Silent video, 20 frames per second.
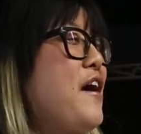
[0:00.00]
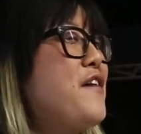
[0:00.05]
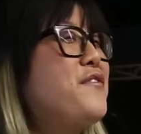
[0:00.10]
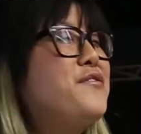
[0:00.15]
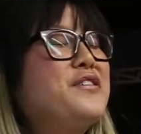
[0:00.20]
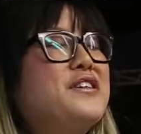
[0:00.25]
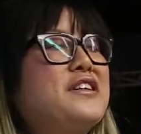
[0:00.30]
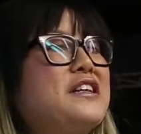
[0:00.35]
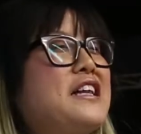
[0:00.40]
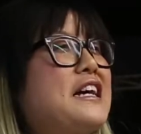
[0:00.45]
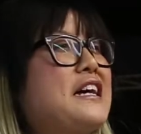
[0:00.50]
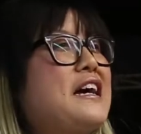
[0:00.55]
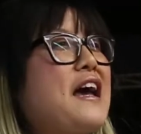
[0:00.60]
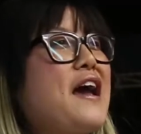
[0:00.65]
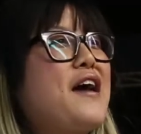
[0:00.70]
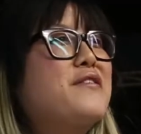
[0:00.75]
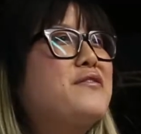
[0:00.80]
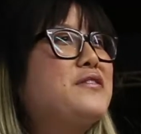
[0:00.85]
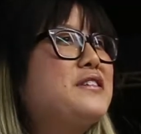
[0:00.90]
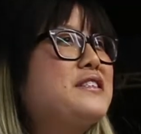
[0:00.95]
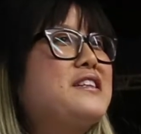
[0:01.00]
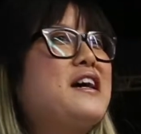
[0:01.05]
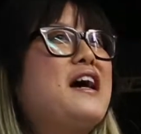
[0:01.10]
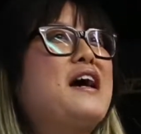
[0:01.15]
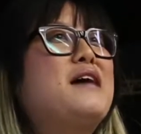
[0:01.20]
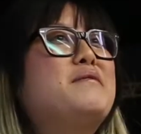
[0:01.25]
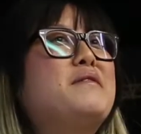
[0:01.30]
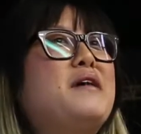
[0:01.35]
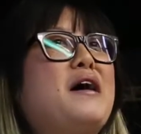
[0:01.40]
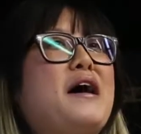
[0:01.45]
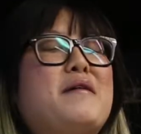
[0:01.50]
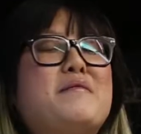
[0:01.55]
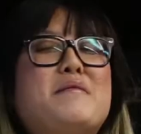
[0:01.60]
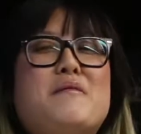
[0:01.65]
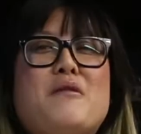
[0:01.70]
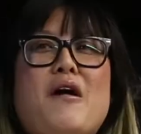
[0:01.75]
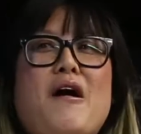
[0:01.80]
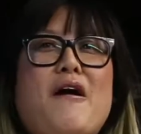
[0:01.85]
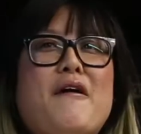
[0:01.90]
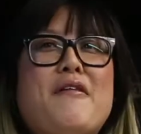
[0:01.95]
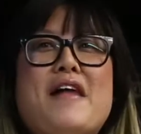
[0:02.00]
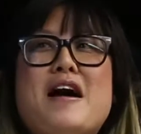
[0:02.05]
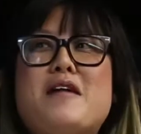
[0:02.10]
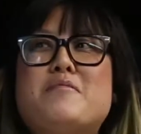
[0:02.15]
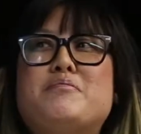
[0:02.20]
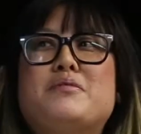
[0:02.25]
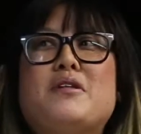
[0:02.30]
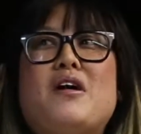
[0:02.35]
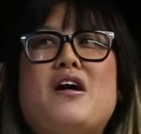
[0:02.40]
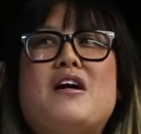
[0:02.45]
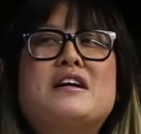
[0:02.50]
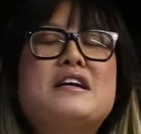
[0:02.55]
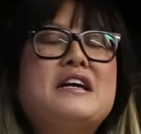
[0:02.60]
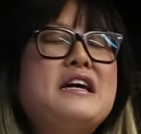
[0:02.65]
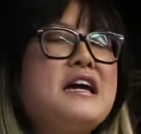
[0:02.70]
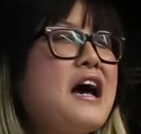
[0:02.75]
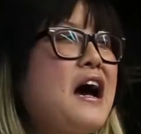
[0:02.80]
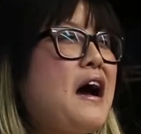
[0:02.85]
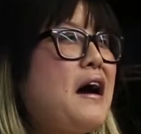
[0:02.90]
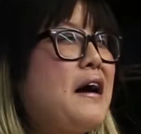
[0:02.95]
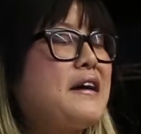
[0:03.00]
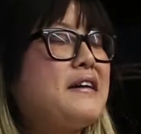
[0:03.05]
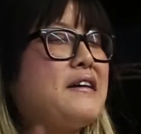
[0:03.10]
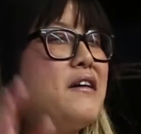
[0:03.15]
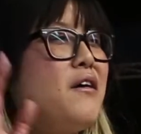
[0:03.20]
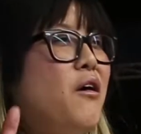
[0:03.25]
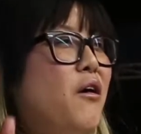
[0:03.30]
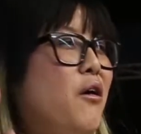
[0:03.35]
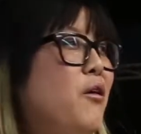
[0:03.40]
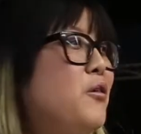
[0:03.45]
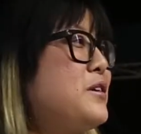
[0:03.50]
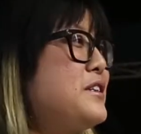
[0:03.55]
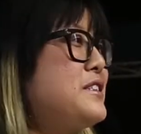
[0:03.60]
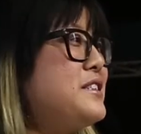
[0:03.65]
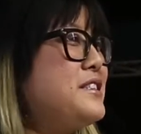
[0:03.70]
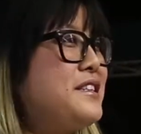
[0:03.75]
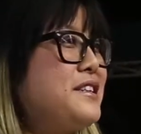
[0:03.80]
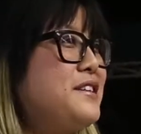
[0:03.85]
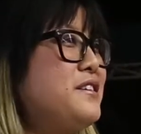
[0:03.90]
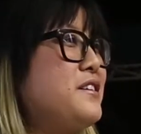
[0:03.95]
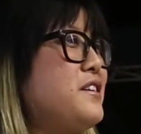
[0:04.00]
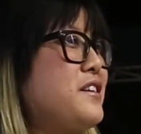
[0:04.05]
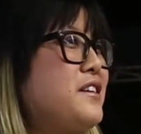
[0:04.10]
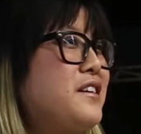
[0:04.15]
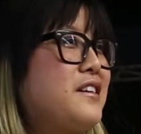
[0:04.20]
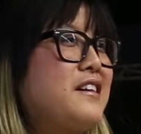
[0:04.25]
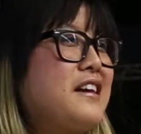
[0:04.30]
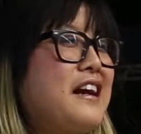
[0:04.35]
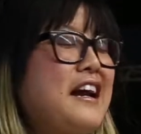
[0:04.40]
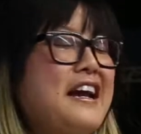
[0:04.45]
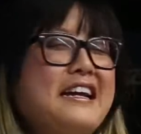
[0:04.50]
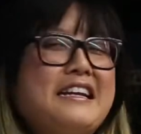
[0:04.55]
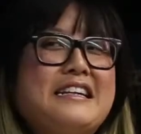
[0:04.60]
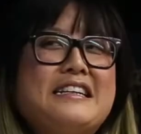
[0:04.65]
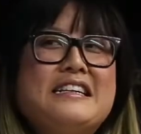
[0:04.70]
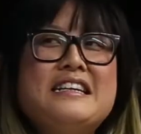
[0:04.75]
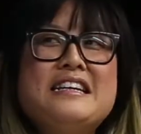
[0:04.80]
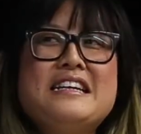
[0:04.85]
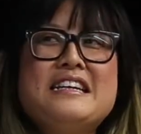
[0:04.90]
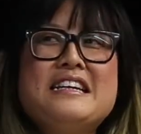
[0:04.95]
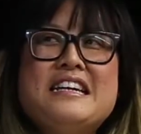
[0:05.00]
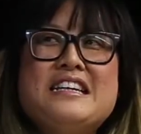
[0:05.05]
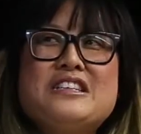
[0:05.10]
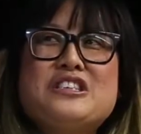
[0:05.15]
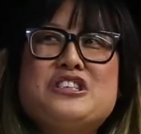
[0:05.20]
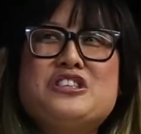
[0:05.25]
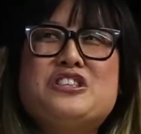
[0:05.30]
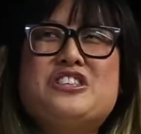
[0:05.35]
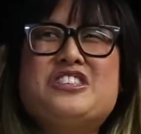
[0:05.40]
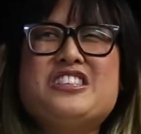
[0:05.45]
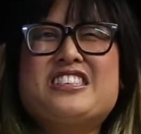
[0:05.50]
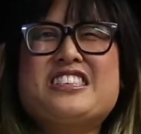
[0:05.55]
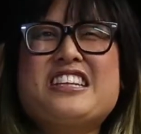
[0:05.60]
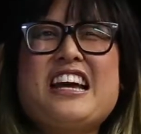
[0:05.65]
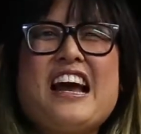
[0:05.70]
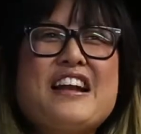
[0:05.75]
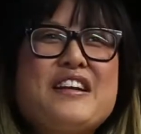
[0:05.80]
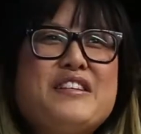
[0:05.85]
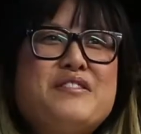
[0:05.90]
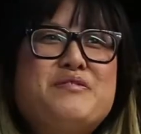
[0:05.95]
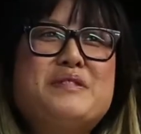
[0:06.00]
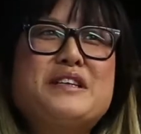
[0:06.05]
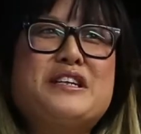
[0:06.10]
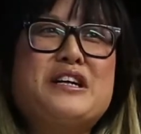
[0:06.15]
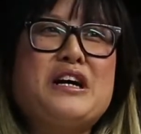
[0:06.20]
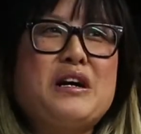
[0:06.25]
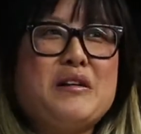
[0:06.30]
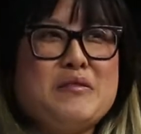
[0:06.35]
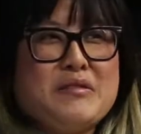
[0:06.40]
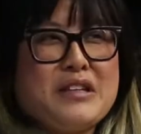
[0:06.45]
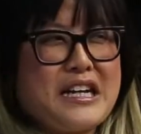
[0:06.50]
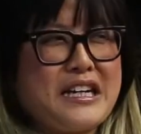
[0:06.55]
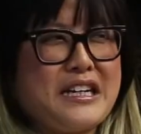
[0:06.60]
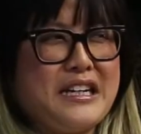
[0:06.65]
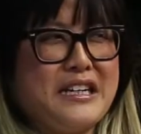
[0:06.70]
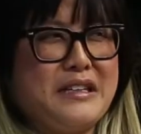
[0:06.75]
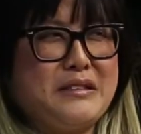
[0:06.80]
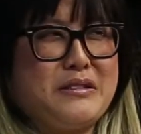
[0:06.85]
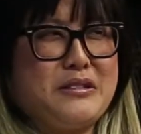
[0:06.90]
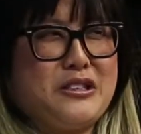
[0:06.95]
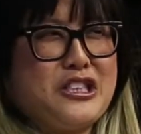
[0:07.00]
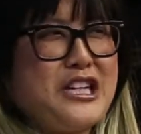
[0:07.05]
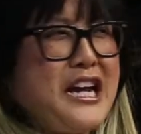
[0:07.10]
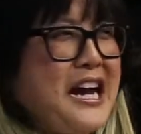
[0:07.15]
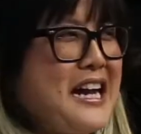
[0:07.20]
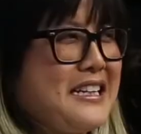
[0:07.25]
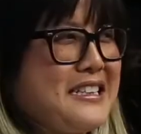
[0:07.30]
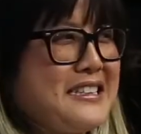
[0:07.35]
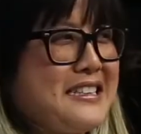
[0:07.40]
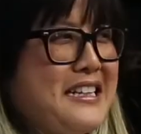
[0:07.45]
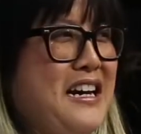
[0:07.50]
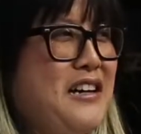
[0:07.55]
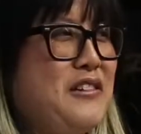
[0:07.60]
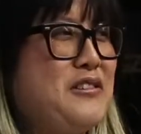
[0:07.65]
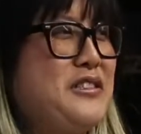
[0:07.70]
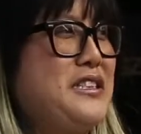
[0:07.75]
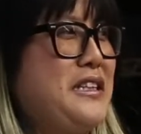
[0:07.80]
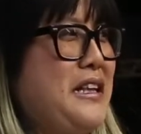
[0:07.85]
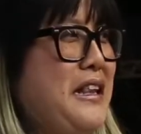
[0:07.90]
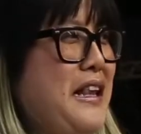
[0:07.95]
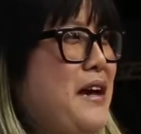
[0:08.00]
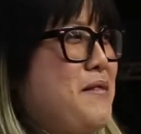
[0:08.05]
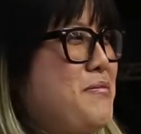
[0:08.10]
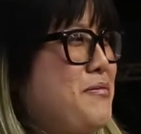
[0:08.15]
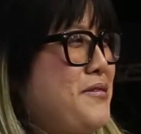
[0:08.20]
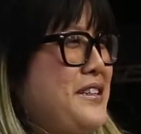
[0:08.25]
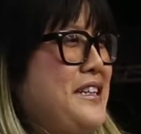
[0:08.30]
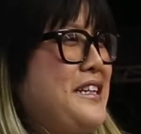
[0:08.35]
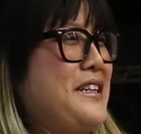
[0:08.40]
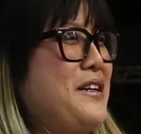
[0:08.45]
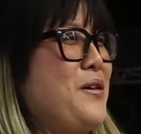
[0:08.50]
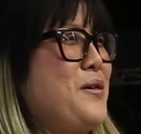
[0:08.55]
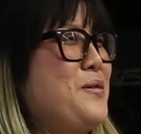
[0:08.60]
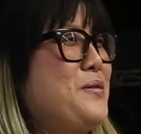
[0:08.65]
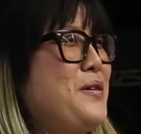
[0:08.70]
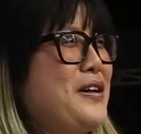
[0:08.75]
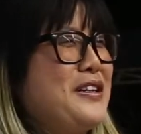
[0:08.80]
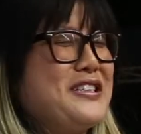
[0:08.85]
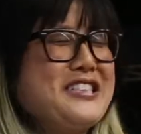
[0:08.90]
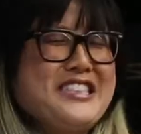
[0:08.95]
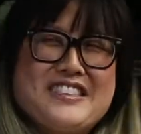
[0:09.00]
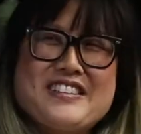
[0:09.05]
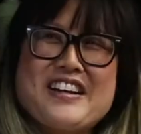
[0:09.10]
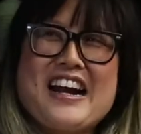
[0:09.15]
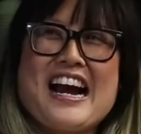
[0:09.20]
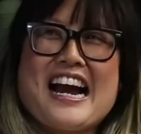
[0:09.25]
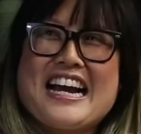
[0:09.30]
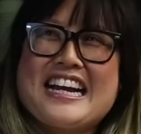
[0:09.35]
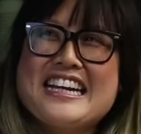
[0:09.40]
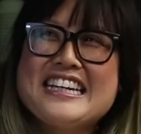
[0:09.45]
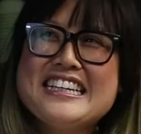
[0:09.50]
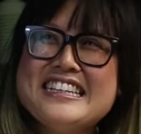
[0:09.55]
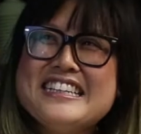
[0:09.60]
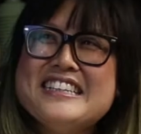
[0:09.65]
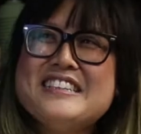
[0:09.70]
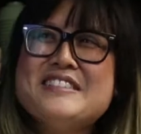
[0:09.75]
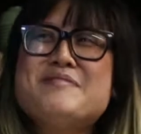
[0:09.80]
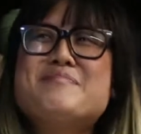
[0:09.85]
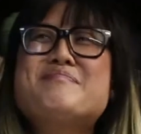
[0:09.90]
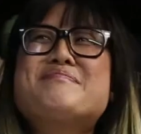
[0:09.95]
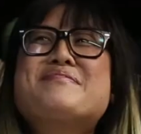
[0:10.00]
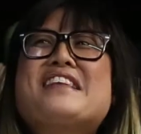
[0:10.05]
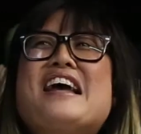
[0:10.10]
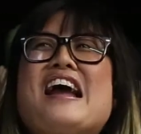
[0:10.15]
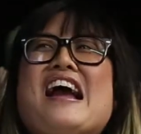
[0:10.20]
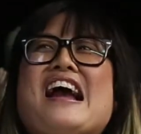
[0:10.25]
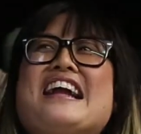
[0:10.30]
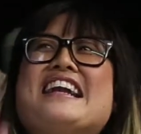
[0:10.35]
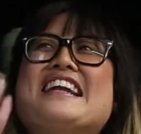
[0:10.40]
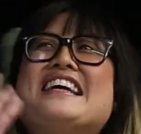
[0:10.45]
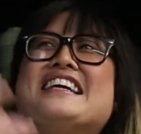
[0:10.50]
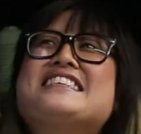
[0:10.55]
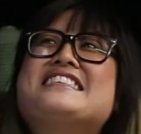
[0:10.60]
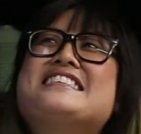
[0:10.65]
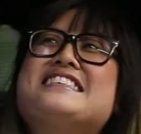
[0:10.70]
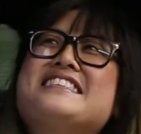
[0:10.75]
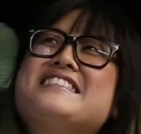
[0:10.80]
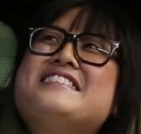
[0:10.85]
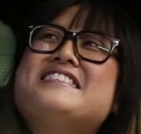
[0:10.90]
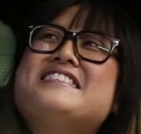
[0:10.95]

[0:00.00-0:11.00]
I feel like every time I'm on that block, I always hear her, and she's just kind of become like a Chinatown celebrity almost, right? All right, next.